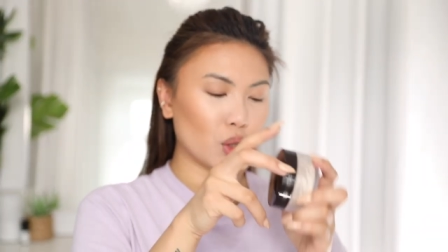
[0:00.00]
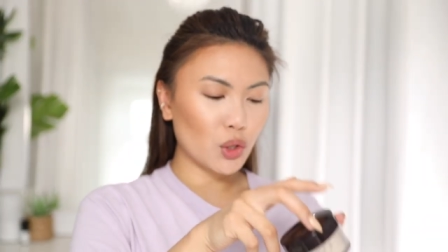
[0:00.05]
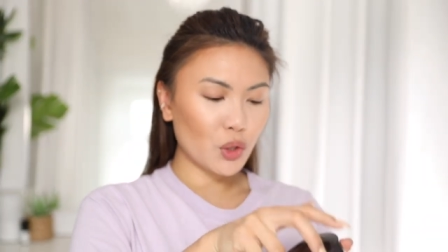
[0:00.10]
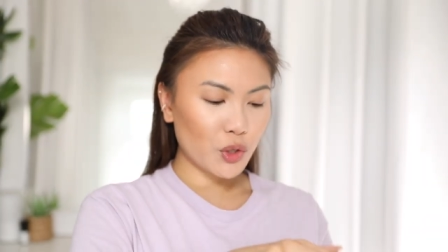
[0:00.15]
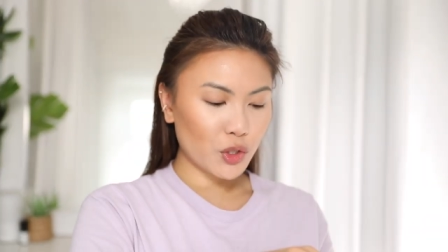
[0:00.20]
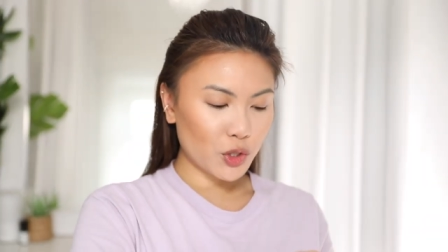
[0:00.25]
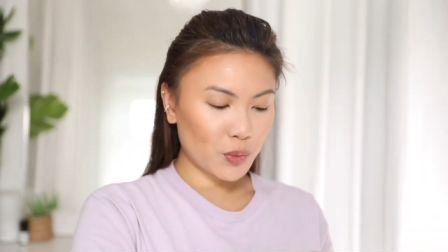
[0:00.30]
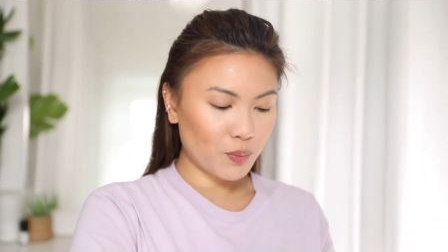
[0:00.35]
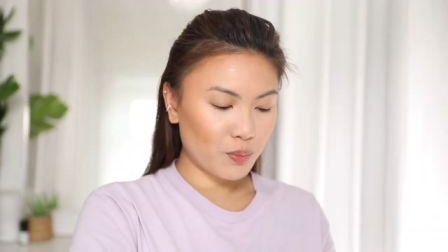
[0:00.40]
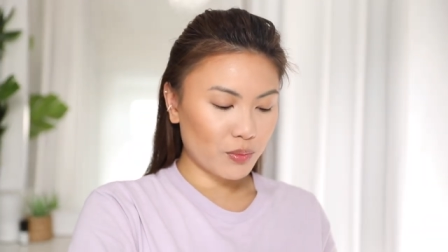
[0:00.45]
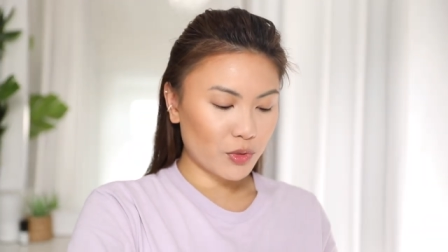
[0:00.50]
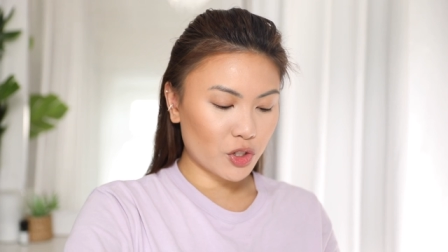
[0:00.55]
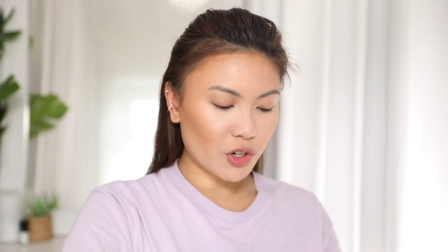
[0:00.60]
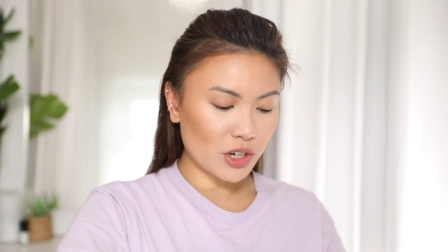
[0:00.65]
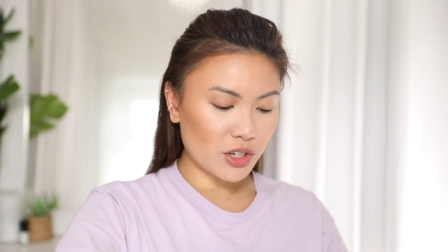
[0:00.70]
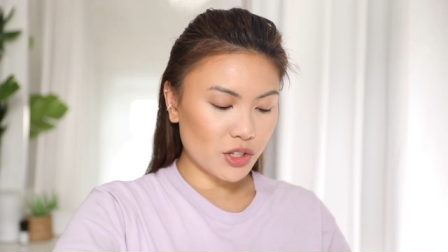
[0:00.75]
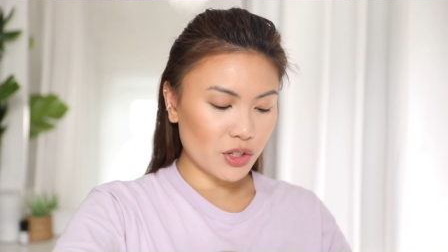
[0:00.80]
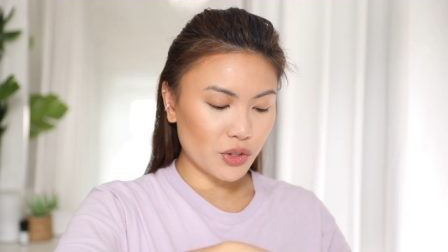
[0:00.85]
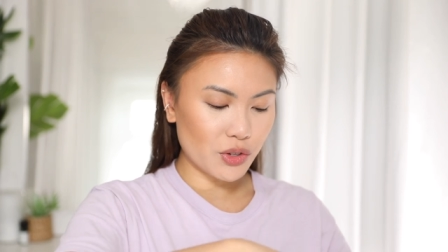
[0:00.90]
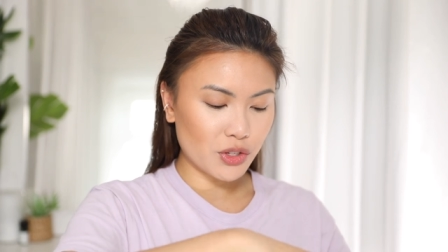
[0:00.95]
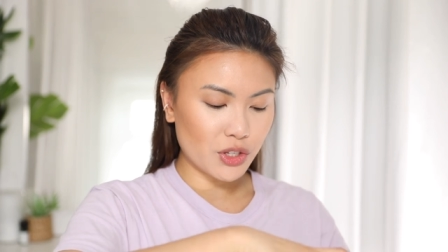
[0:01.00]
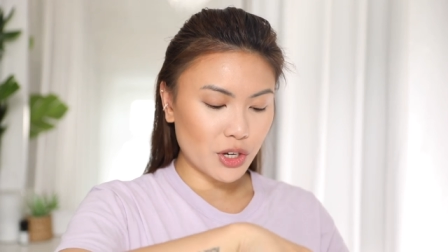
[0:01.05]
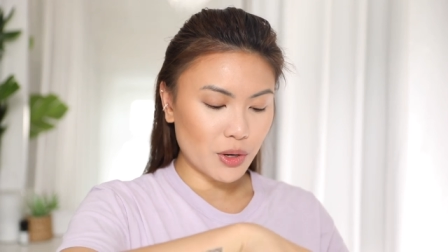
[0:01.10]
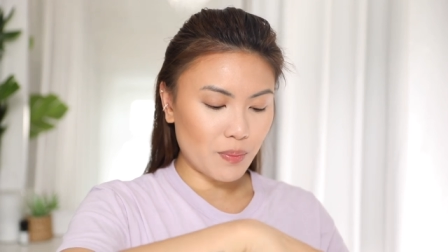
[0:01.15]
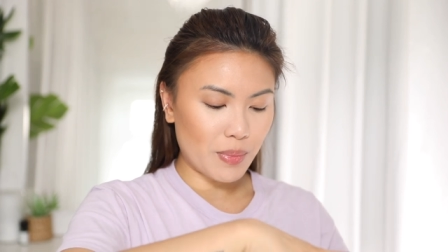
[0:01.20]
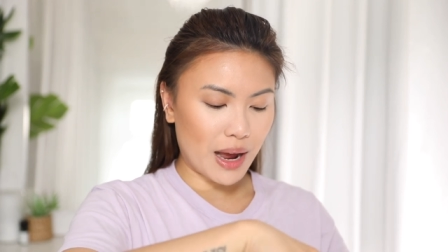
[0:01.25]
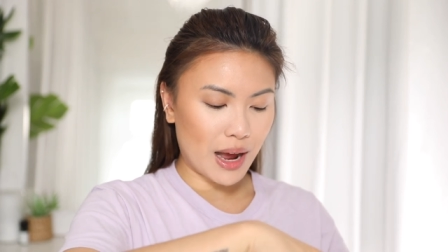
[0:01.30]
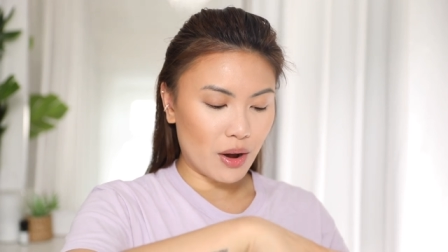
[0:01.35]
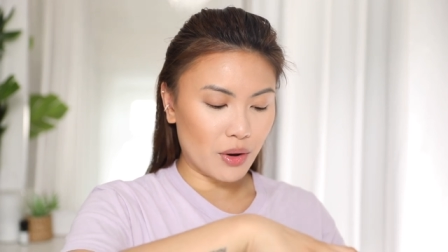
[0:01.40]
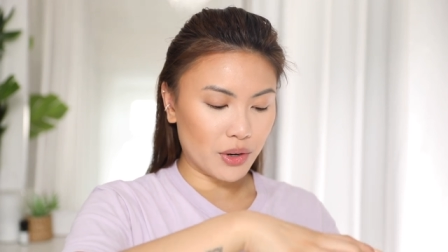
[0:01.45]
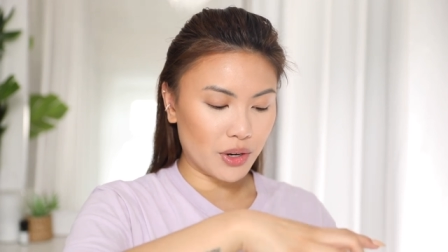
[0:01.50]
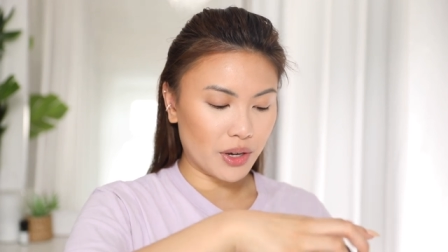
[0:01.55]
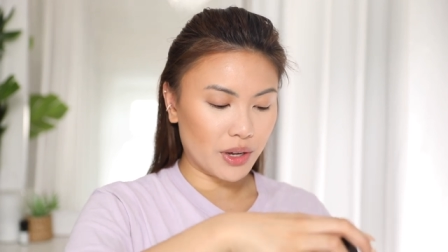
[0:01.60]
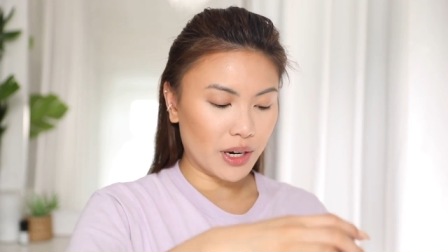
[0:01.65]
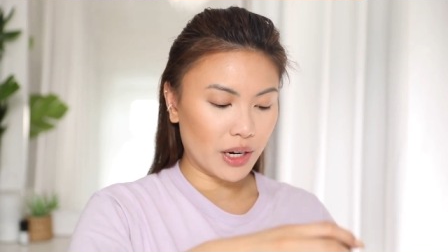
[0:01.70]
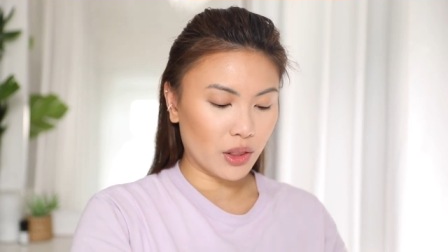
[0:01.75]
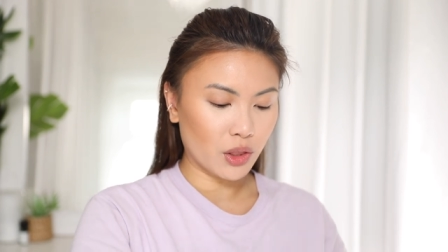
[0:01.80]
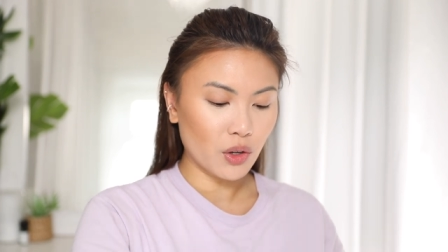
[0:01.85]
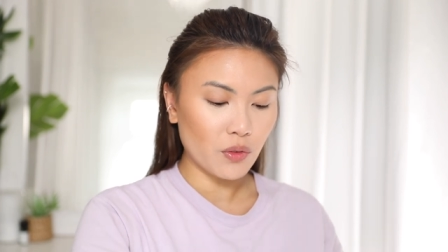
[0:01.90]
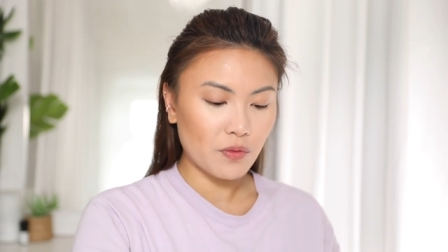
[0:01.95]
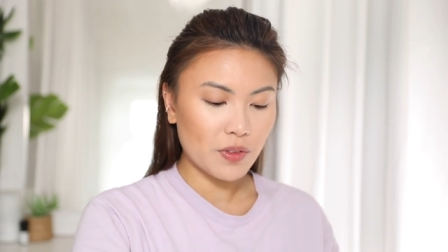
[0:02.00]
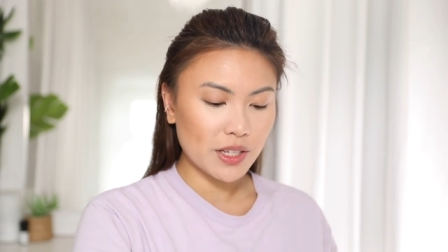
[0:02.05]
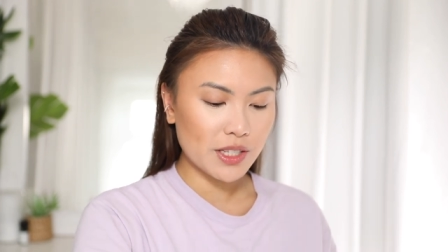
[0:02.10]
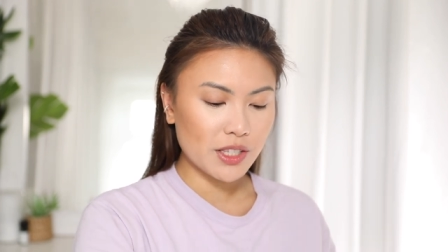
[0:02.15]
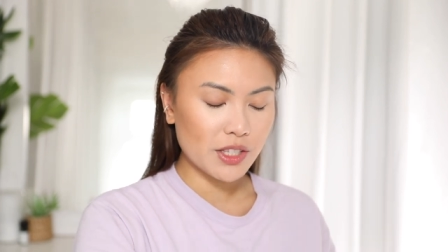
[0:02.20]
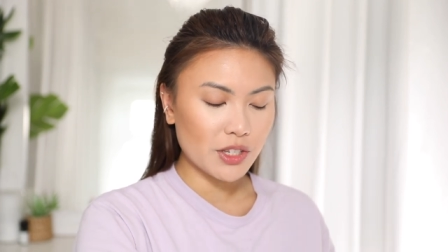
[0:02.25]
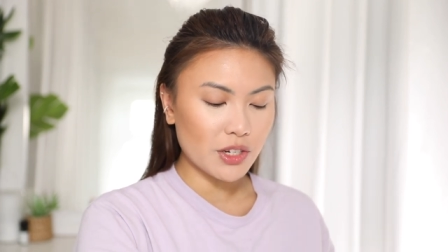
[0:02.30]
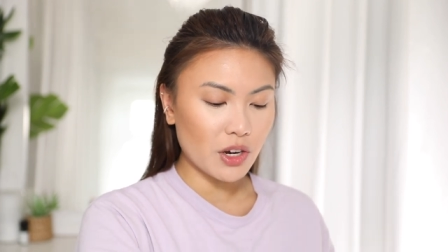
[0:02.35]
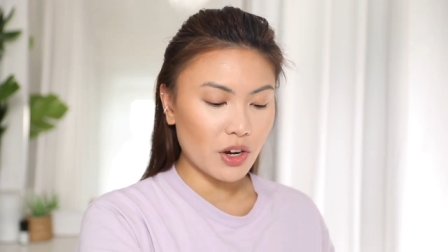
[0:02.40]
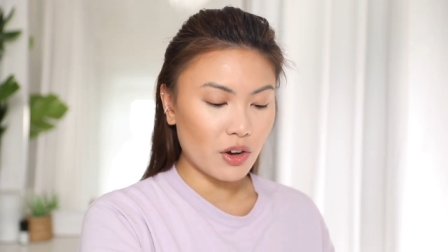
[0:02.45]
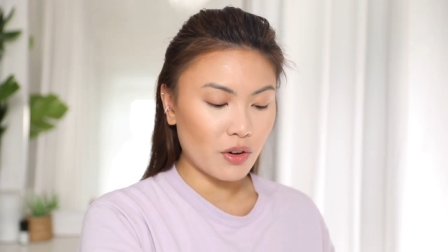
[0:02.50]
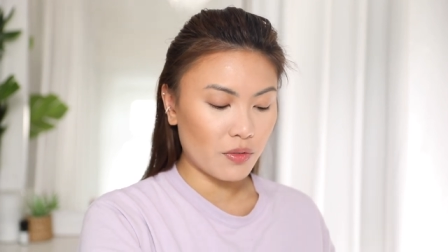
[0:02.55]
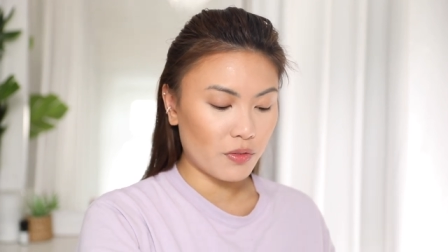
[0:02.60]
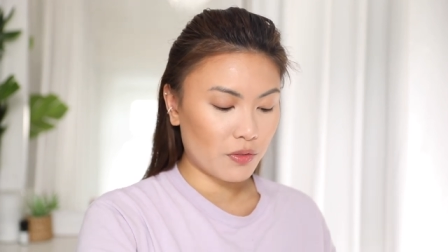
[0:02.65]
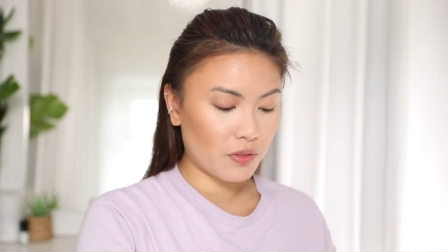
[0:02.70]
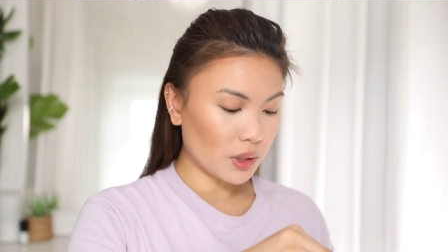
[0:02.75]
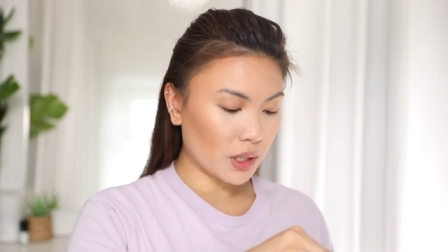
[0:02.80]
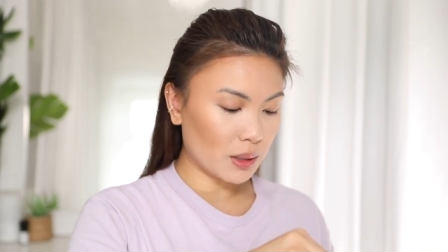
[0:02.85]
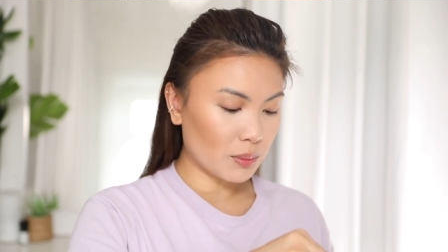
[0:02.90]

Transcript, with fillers: Loose Translucent Powder, and I love this stuff.